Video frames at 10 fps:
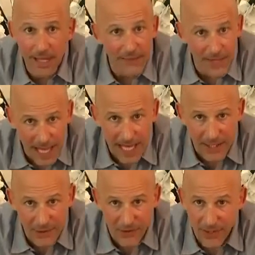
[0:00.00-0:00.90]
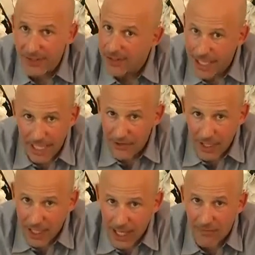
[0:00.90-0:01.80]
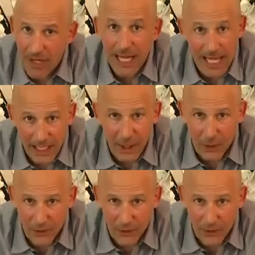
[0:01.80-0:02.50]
and the gains easily cover any